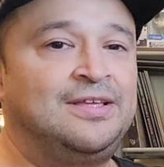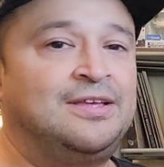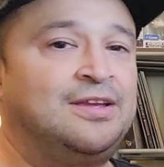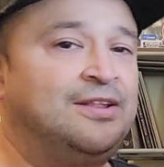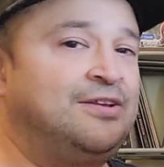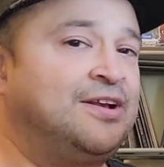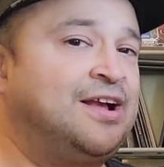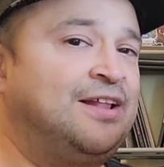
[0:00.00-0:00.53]

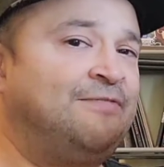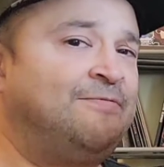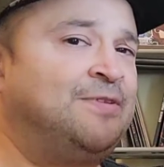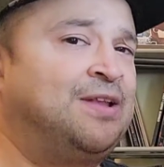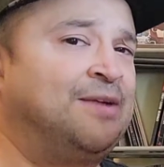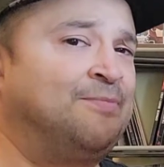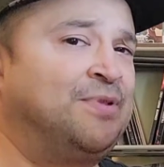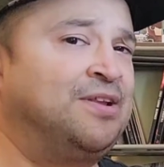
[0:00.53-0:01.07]
kind of feel
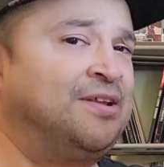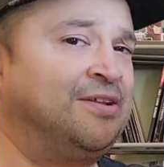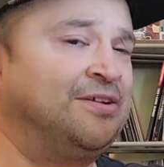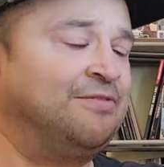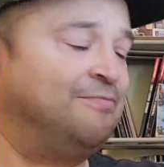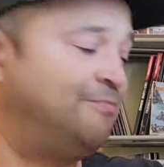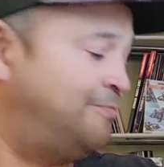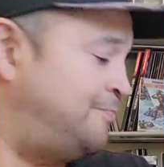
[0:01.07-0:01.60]
like,
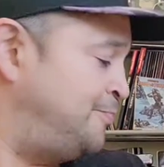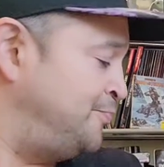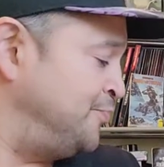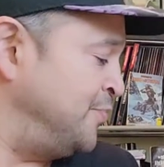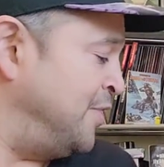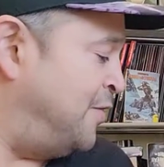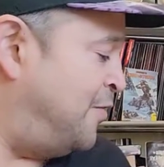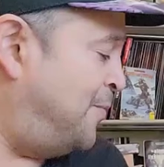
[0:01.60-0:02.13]

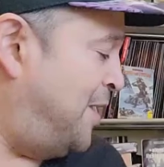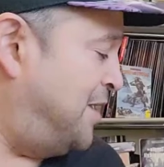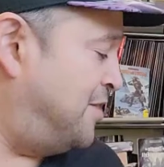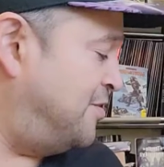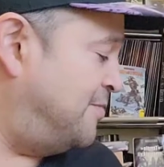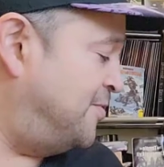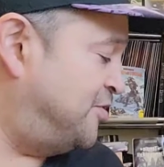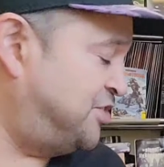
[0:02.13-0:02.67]
reminds
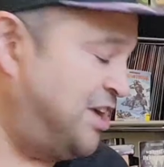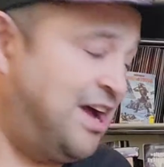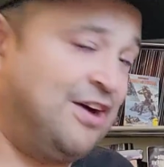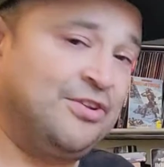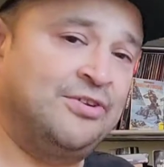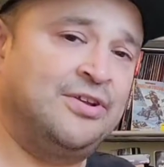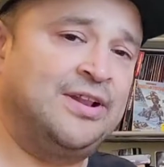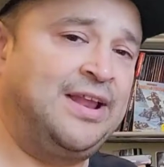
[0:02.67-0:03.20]
you of your
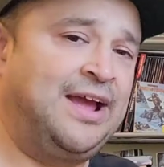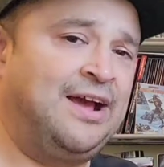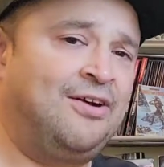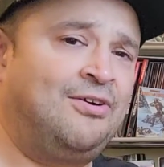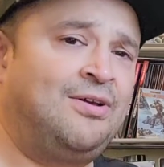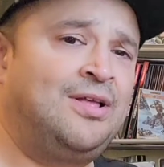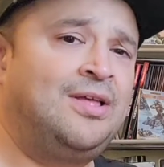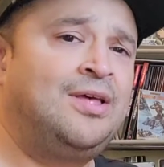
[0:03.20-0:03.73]
childhood.
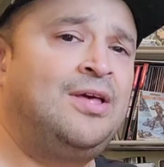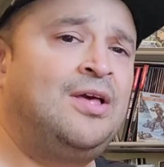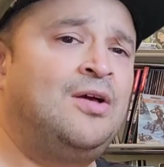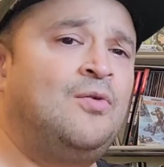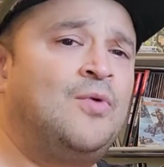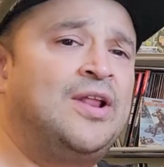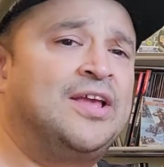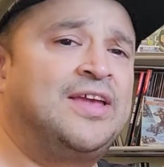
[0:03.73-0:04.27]
Now,
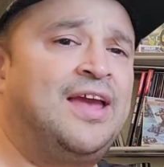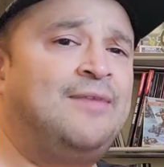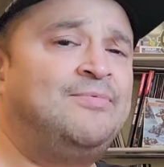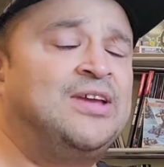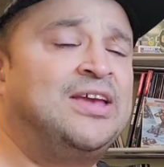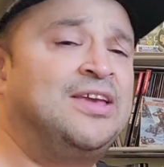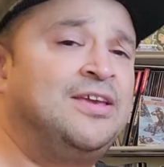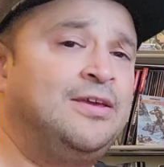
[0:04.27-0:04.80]
when it came
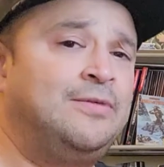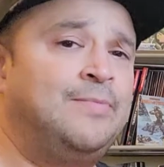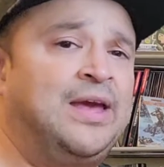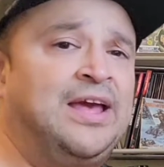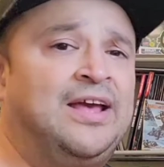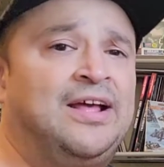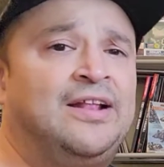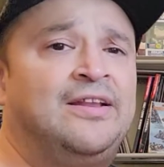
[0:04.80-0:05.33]
to
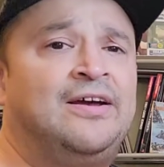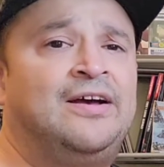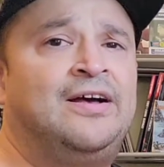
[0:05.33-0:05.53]
He-Man,